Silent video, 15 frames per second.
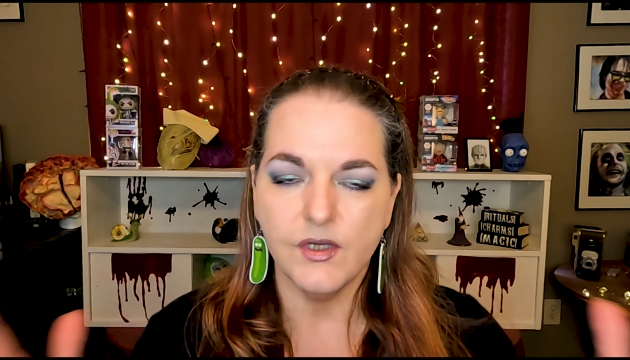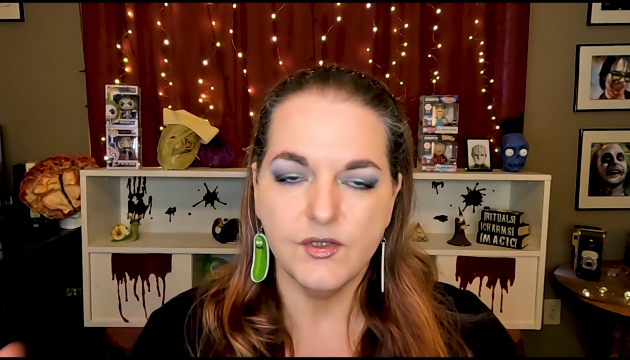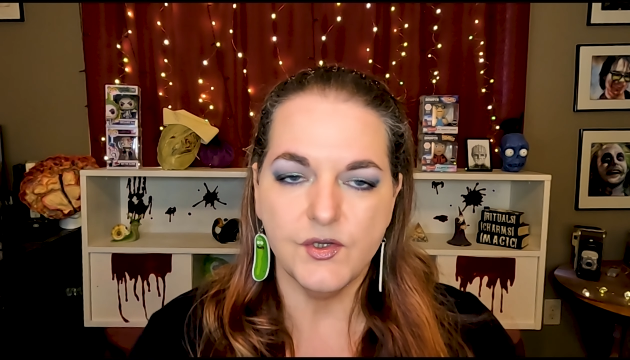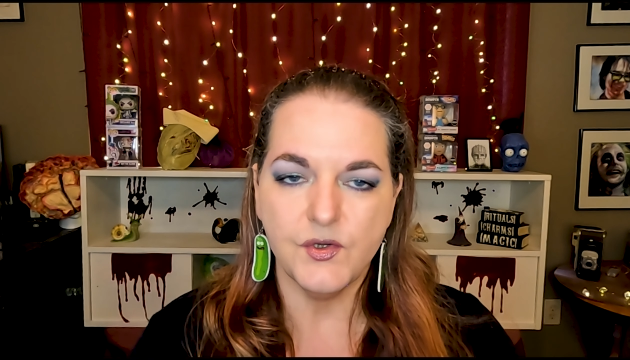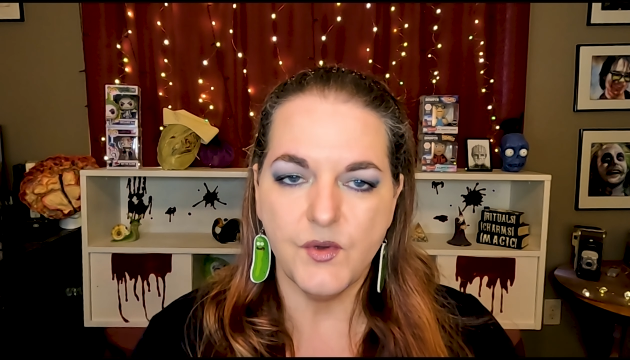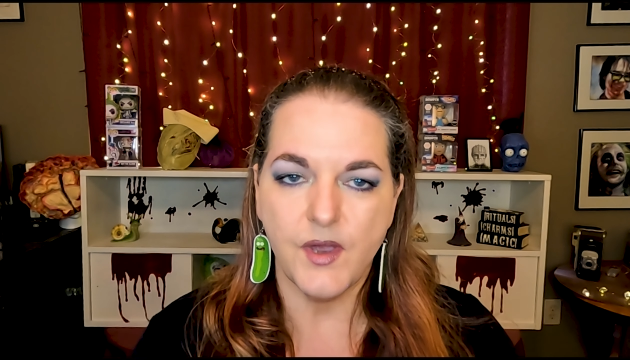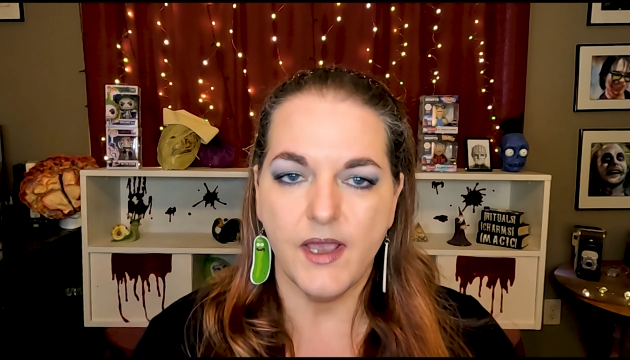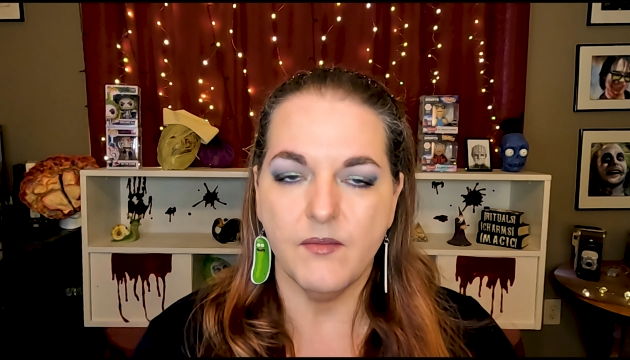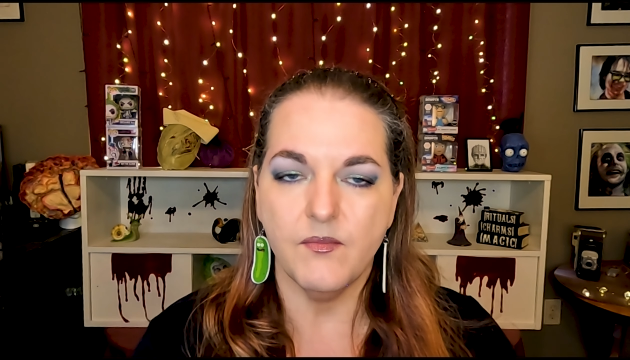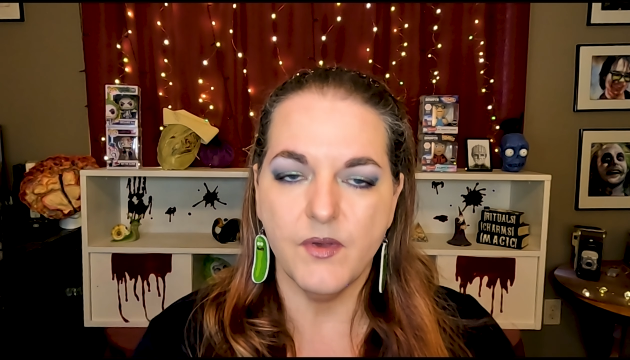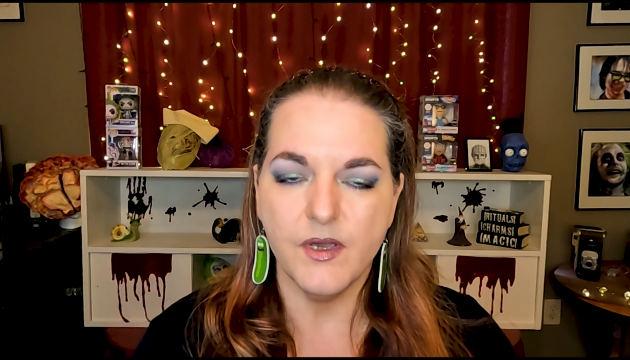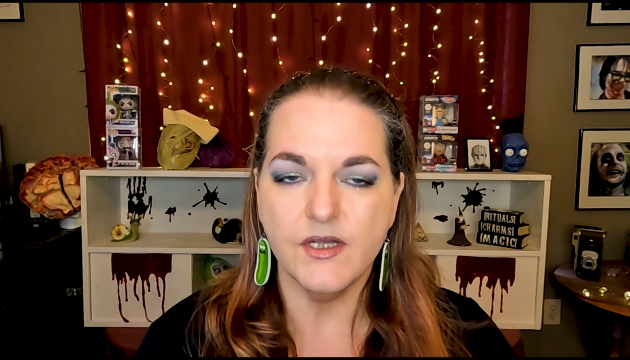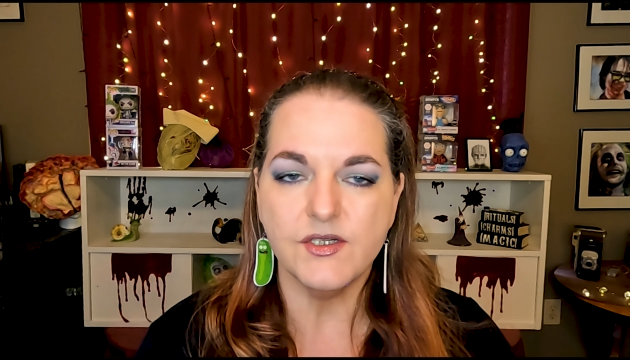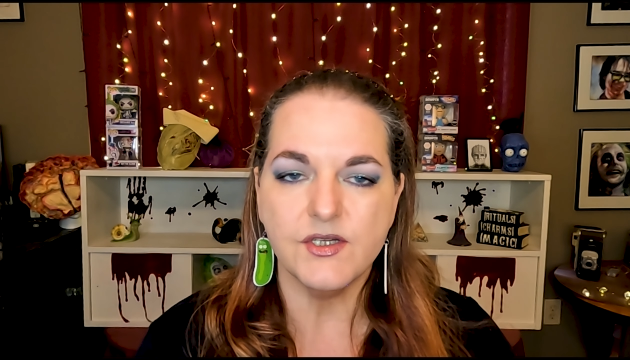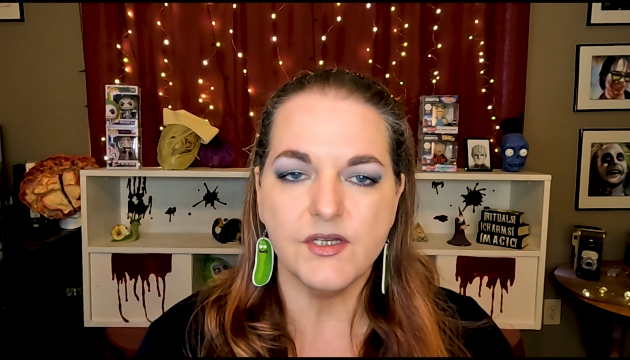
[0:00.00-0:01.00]
do a
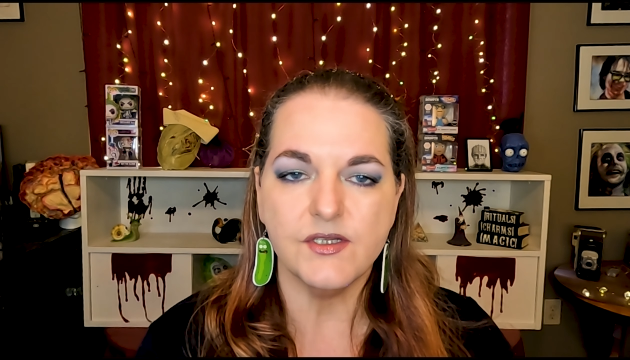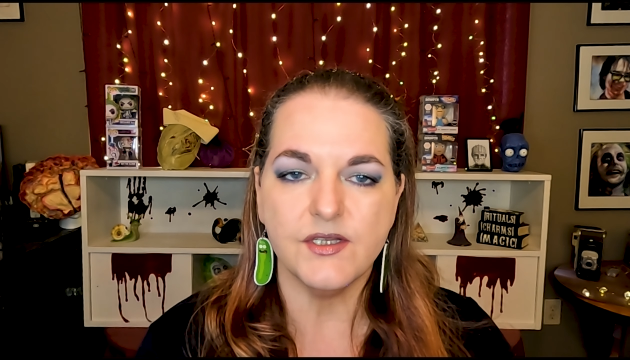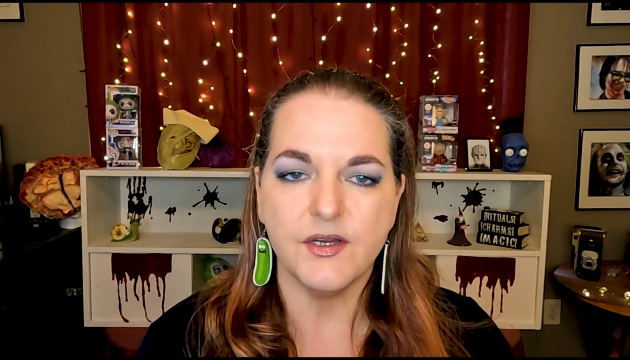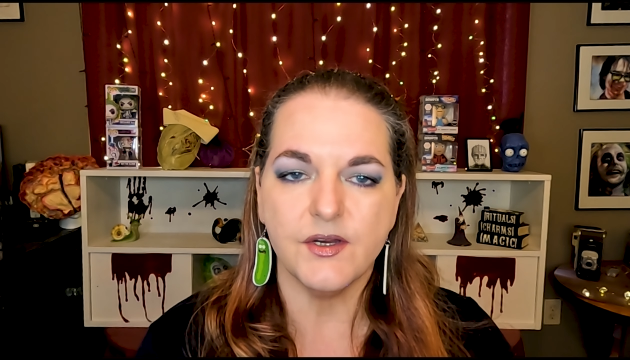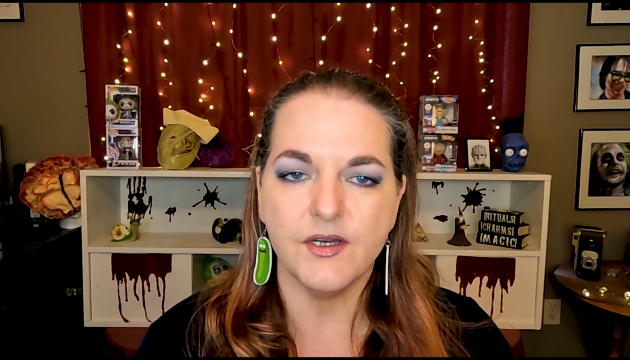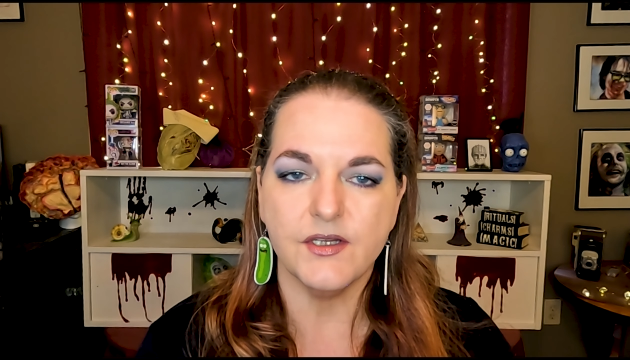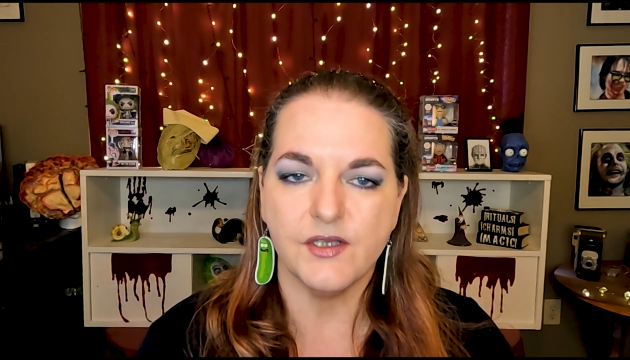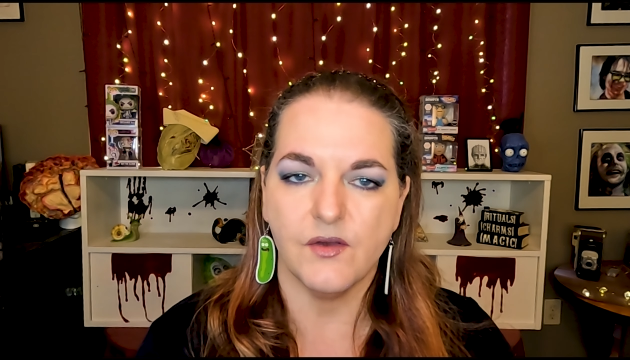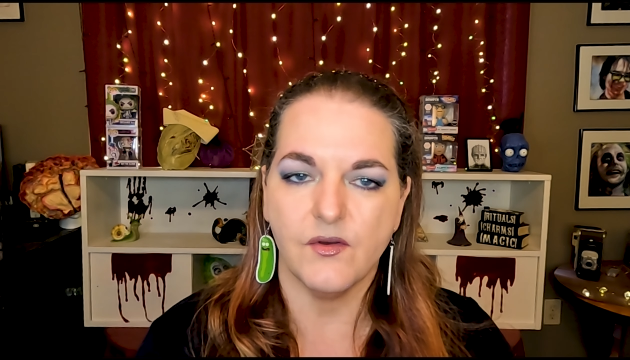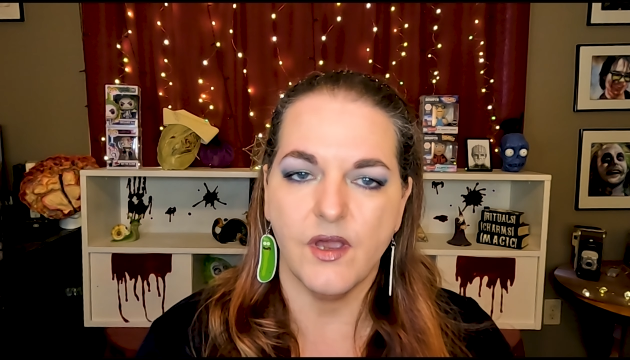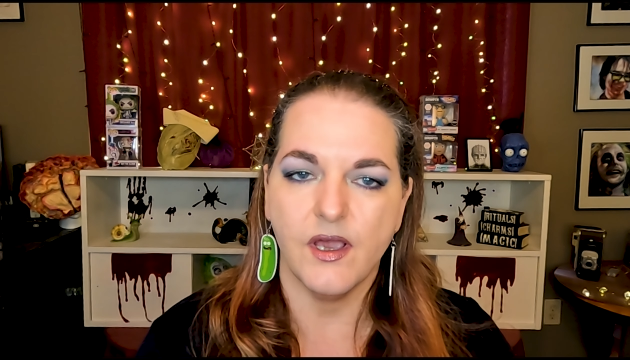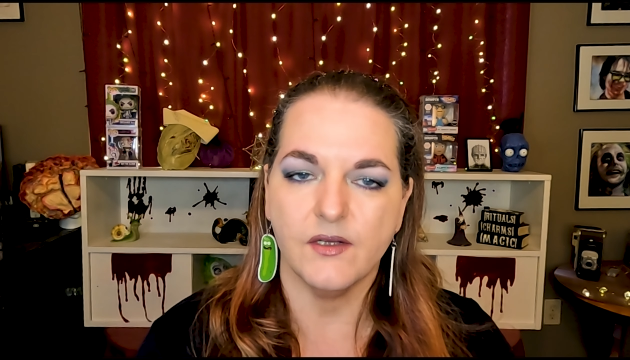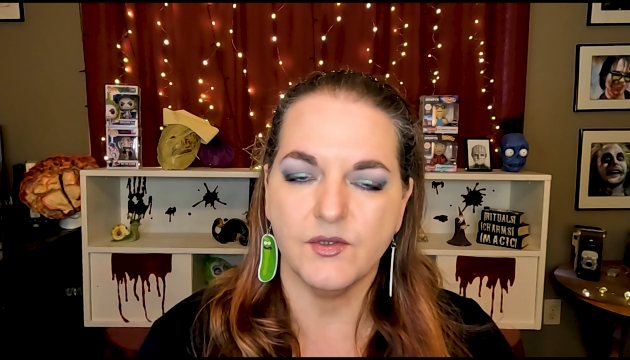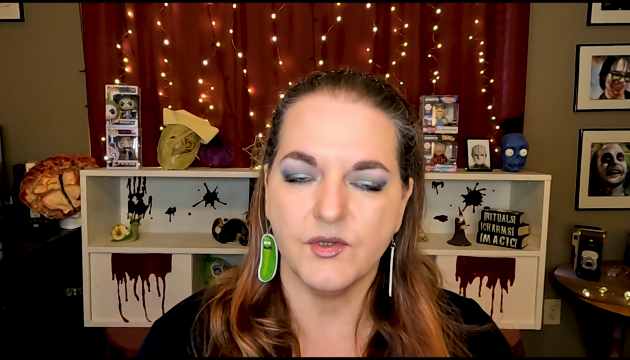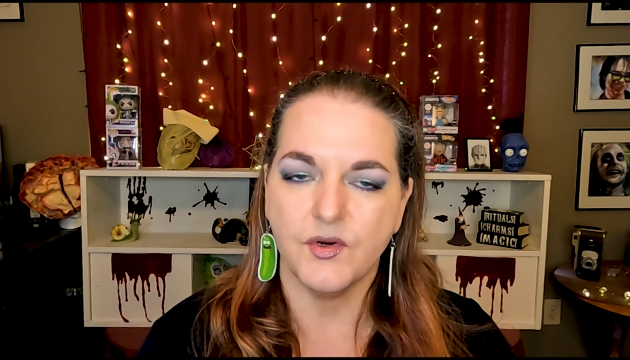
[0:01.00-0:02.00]
binge series on how to